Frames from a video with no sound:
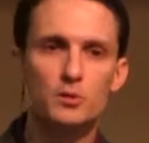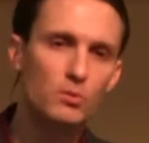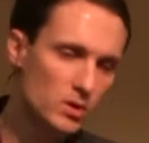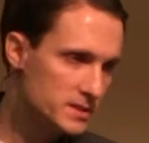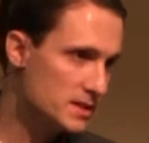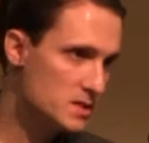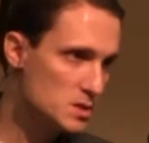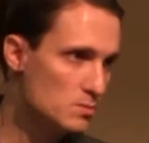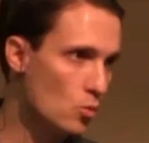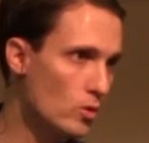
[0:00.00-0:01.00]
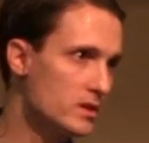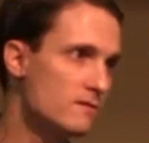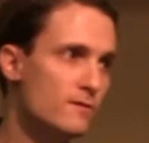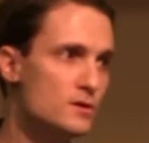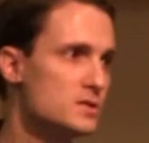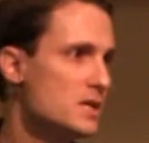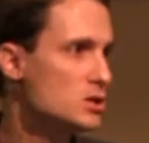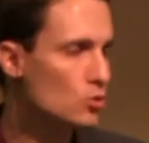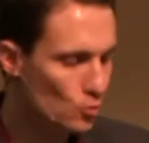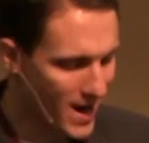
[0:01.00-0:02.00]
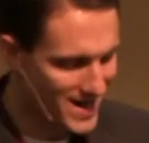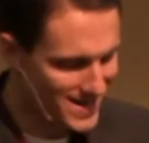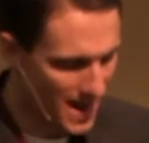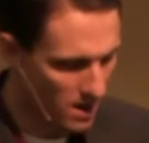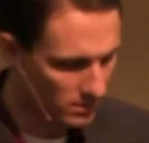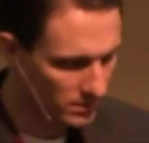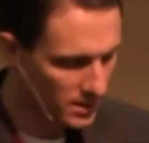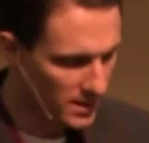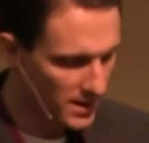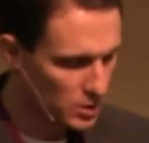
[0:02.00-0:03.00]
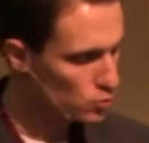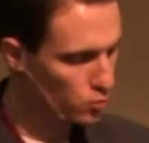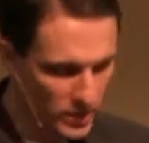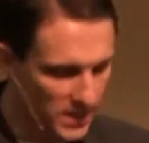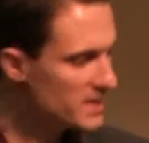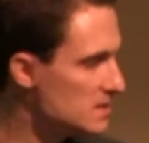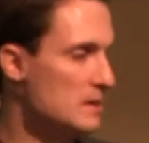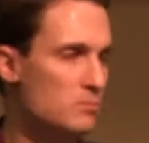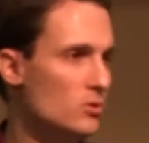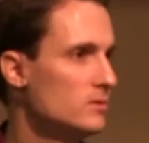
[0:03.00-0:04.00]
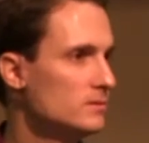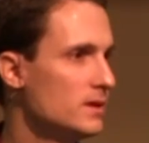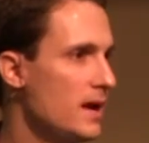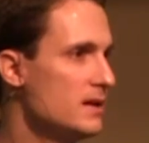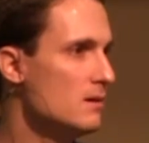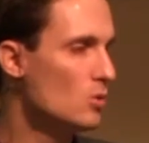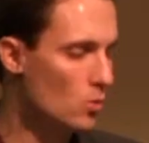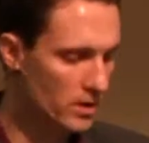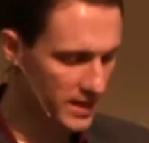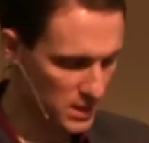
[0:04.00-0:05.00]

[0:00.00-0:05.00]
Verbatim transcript: on your bulletin this morning, the first thing to write down is really simple. Okay, number